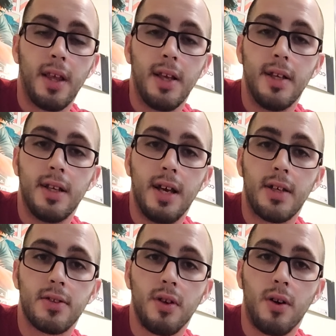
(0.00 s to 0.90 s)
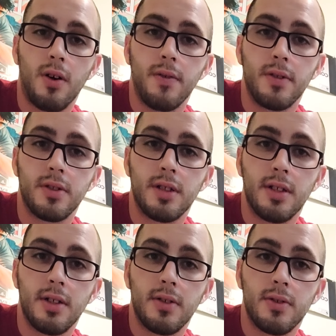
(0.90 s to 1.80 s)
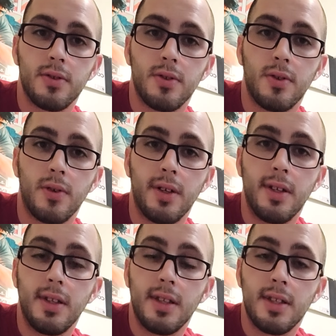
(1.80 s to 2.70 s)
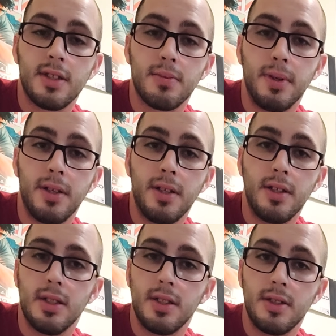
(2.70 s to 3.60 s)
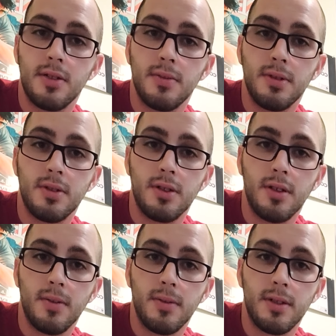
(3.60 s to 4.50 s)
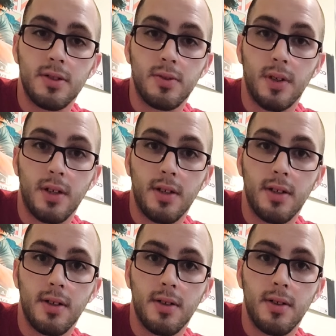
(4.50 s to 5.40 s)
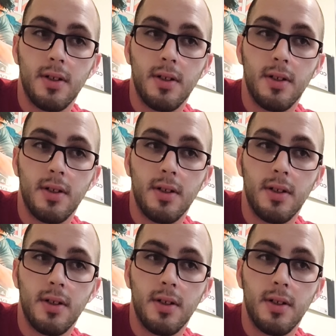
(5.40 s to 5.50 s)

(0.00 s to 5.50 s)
it has all of your sales or anything that's pending that needs to be shipped. It's right there.